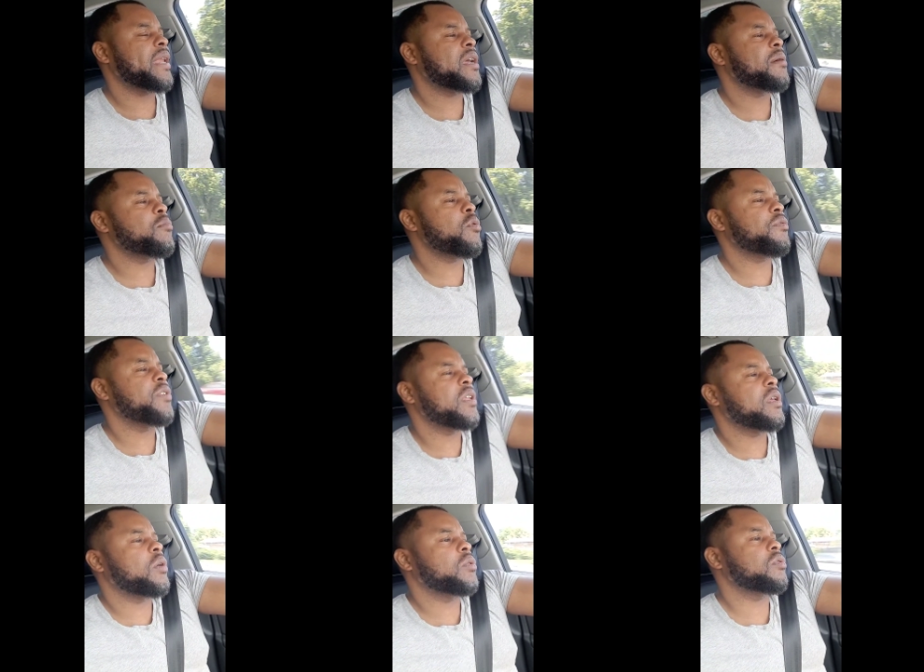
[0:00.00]
got a couple more
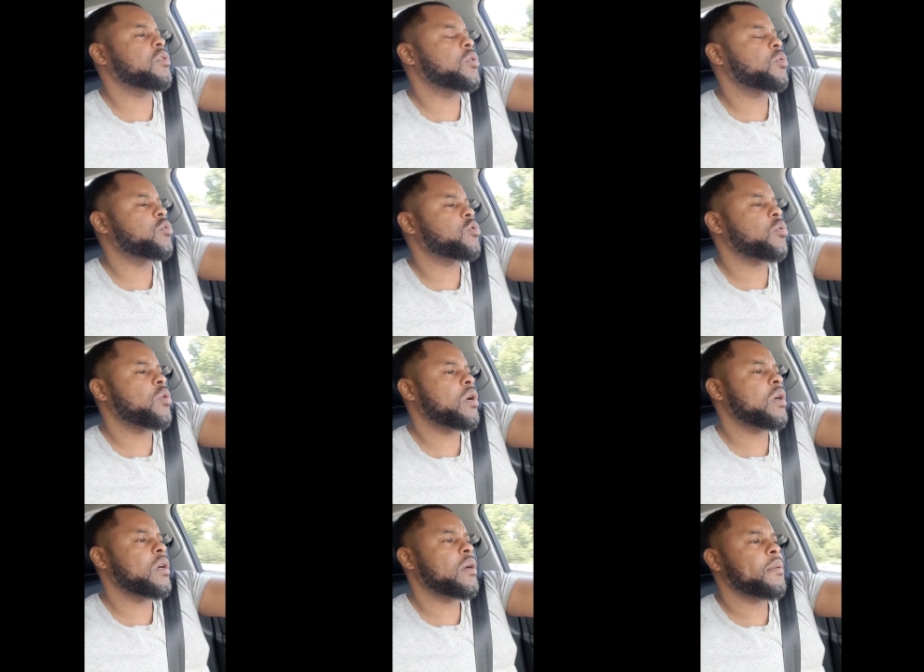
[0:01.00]
videos to do, so
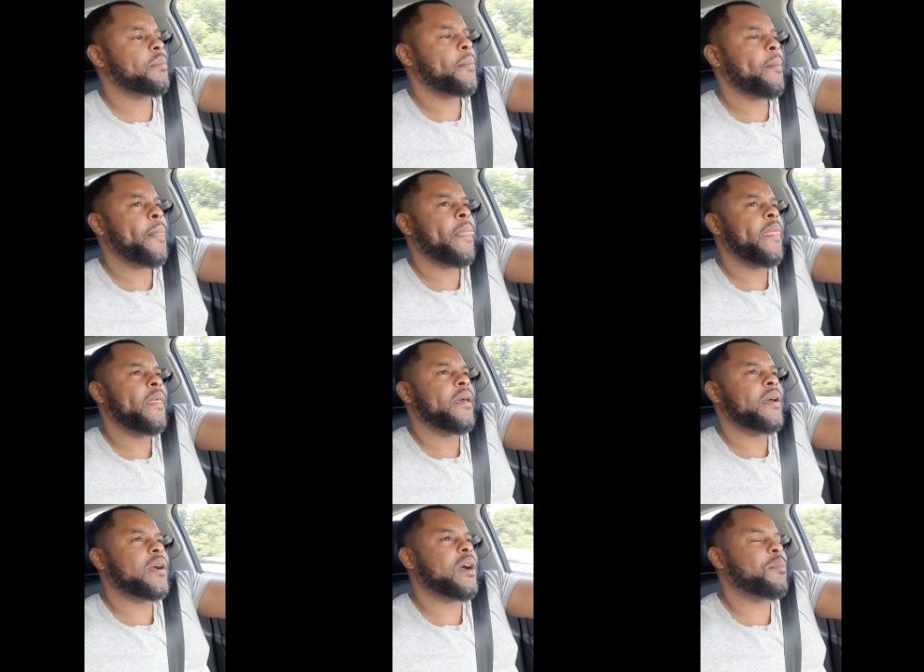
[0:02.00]

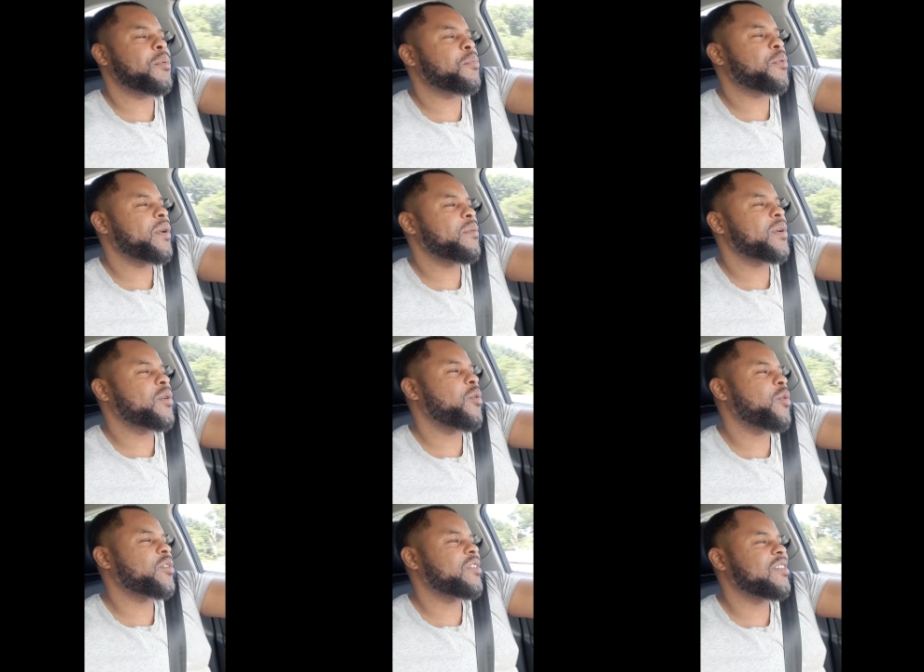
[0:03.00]
um, a couple
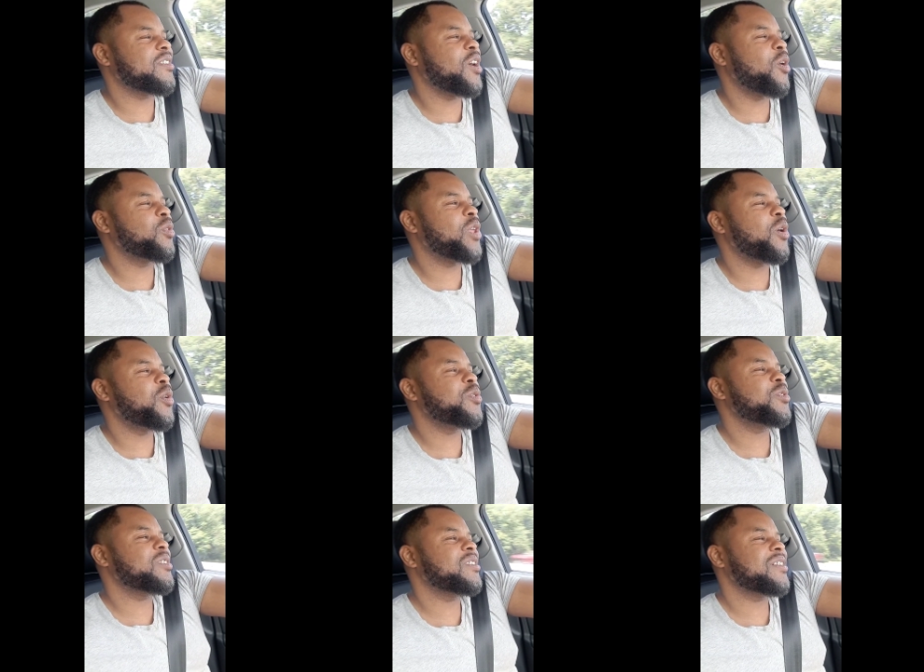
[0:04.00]
pre-records, these
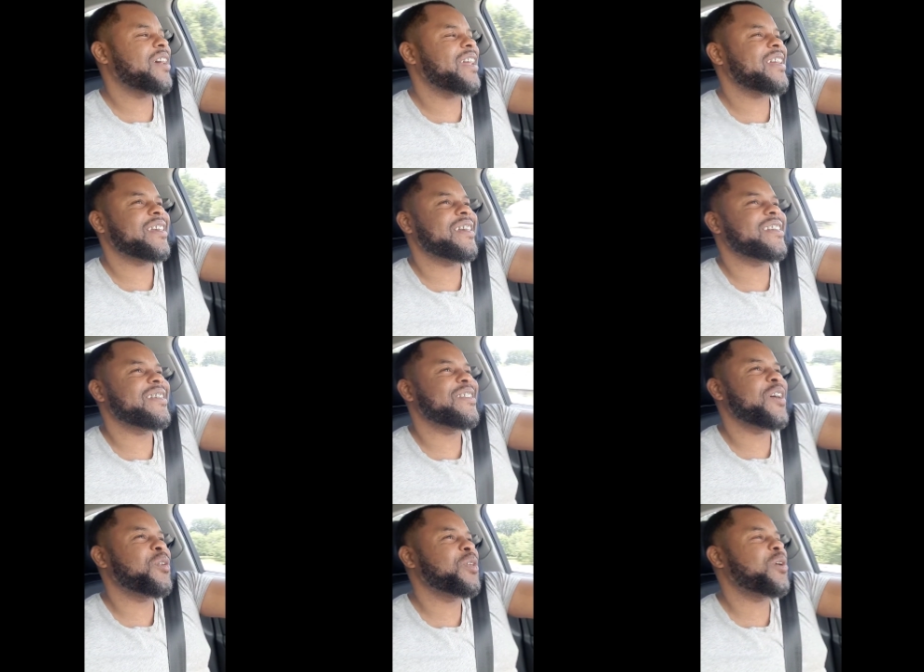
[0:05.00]
dolos. I like to get
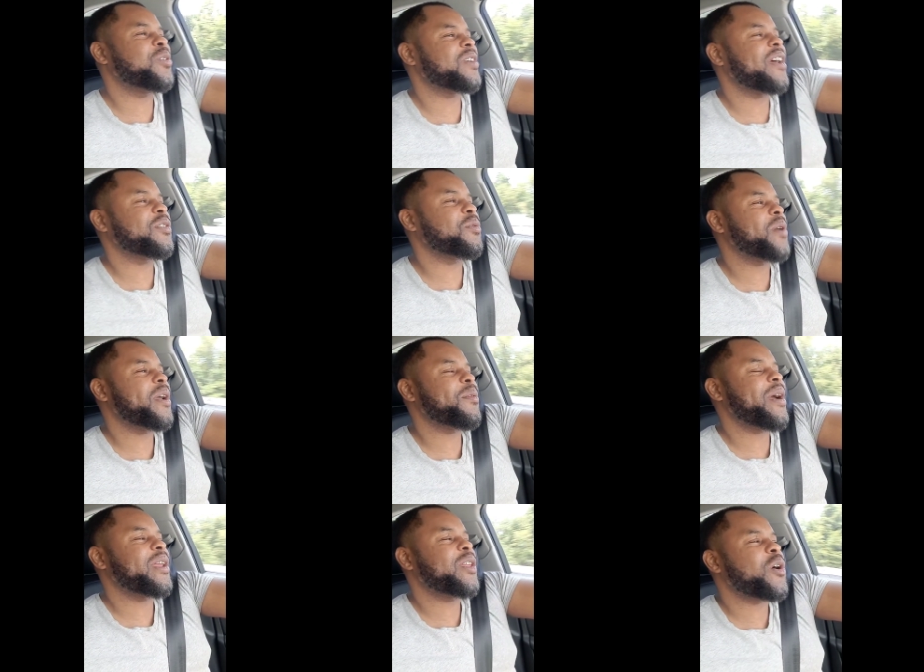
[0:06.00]
these dolos out the way
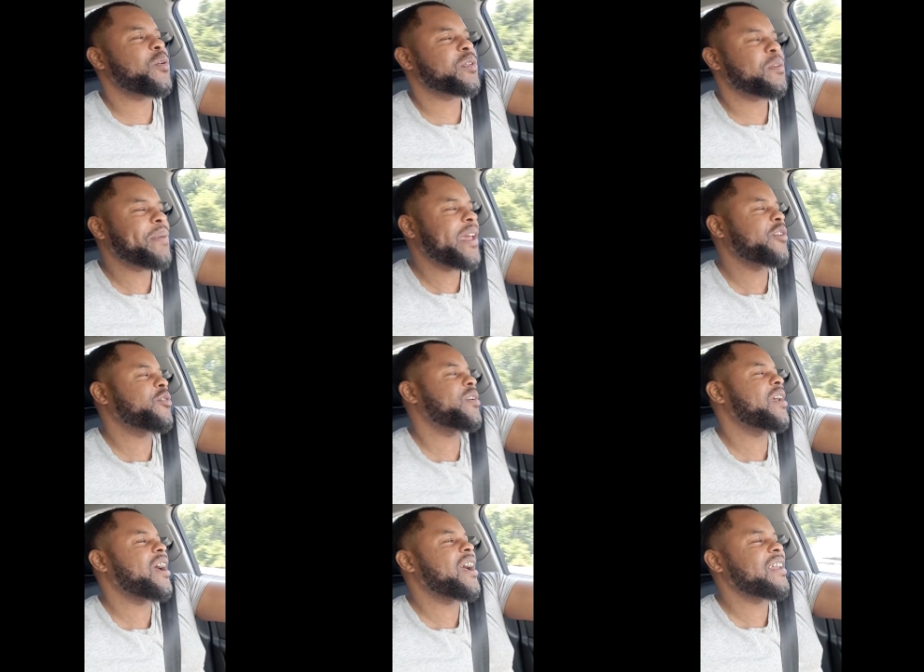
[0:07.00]
right along with the
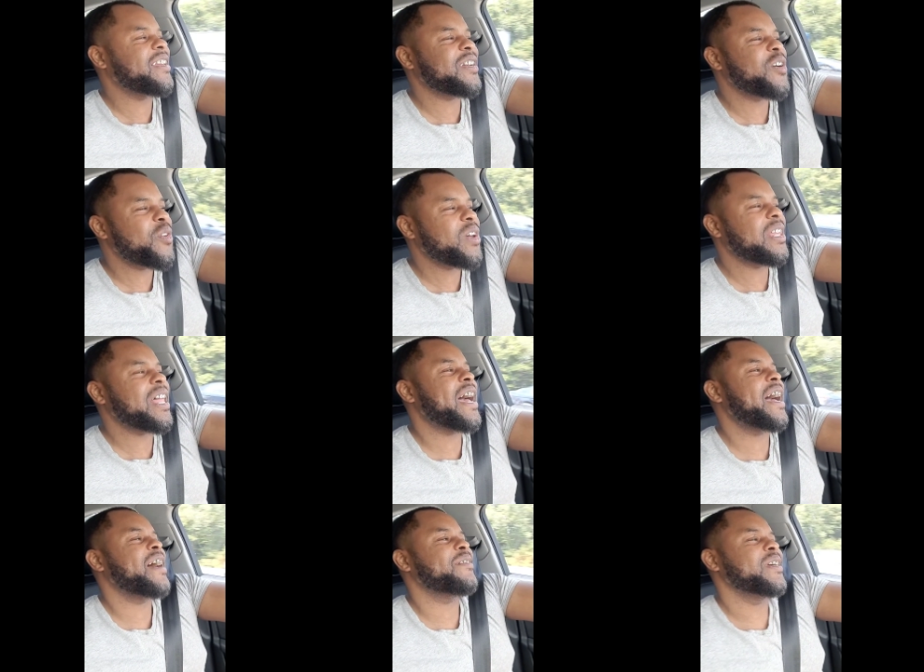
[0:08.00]
Patreon and going
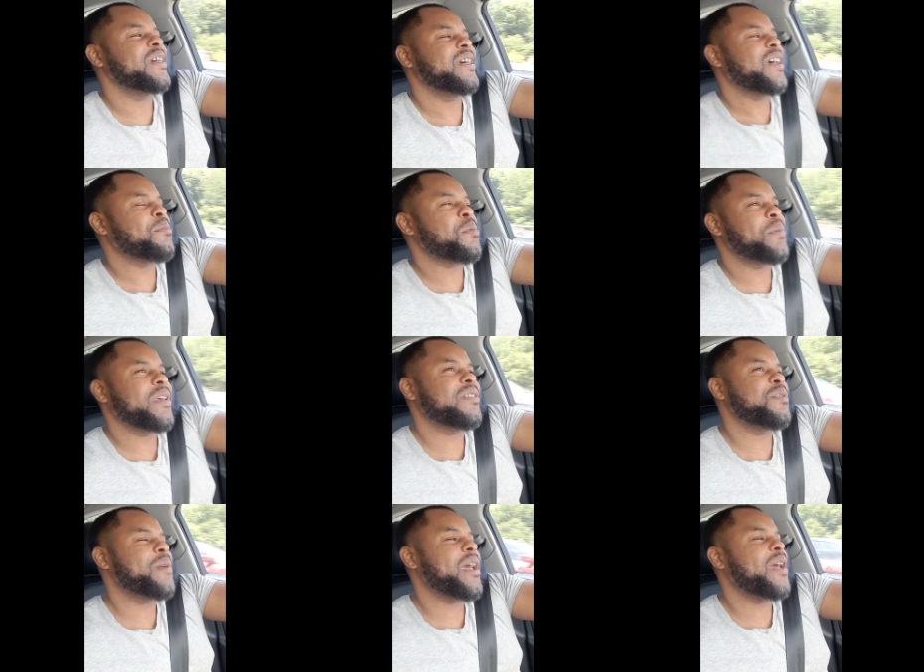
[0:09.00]
live. I'm a
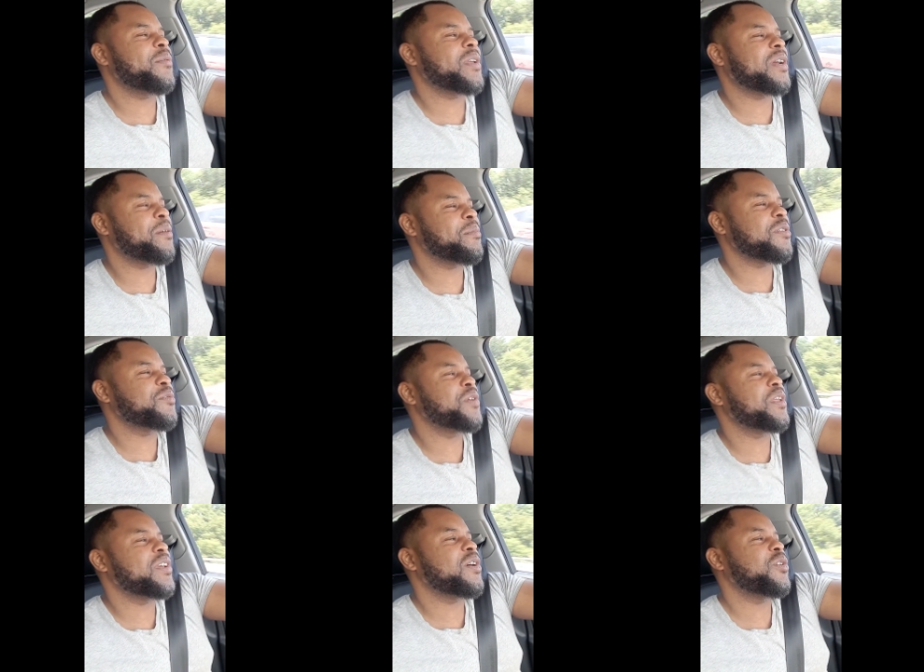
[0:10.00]
busy man when it comes to
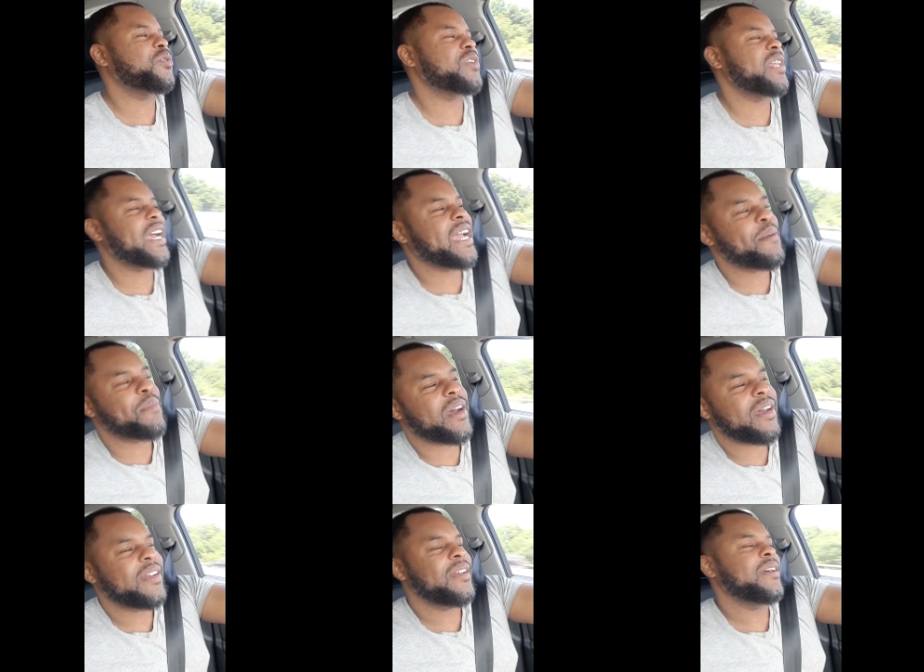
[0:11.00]
these videos, and I got
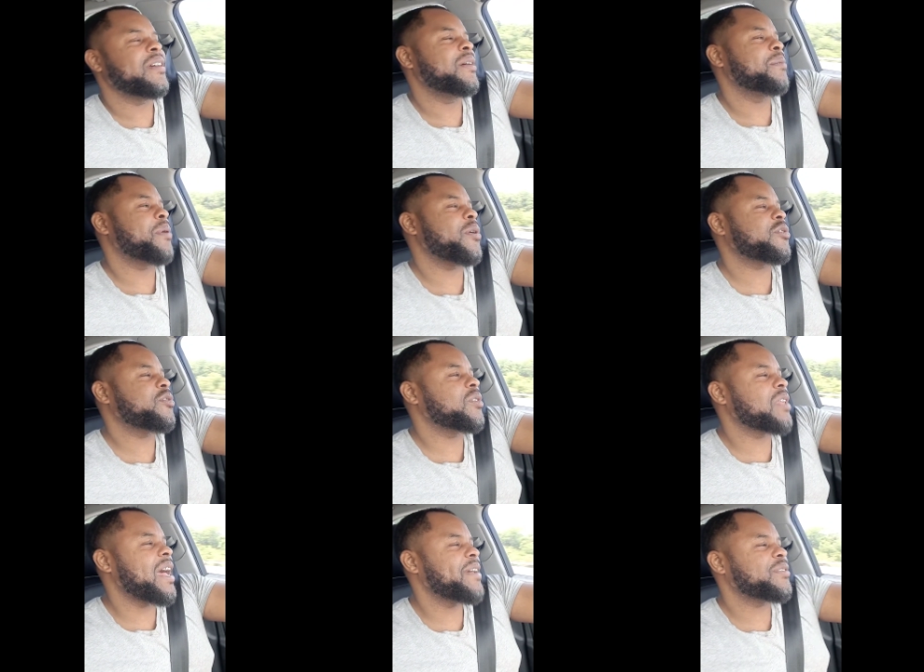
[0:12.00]
my
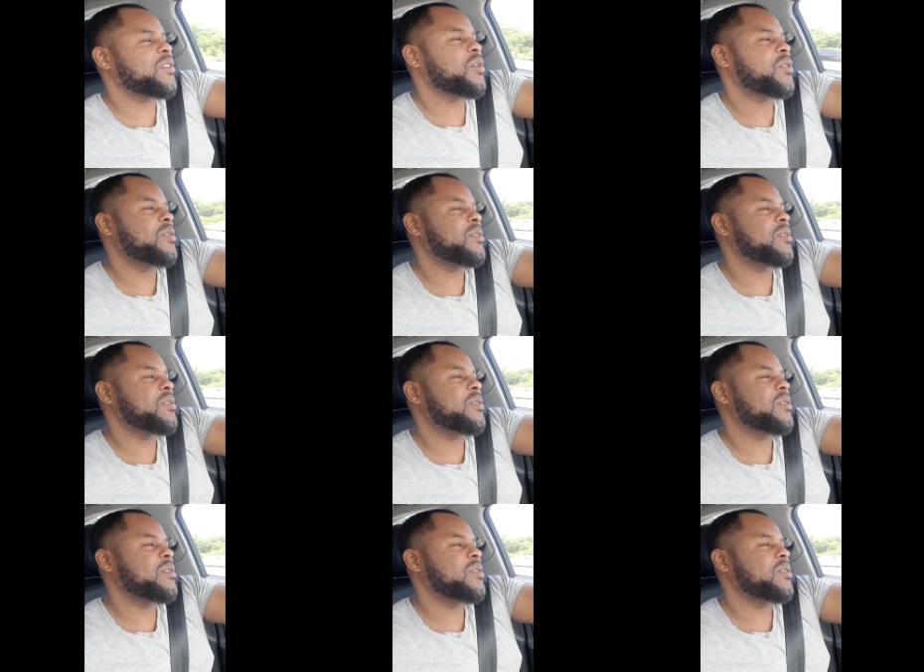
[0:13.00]
personal life, so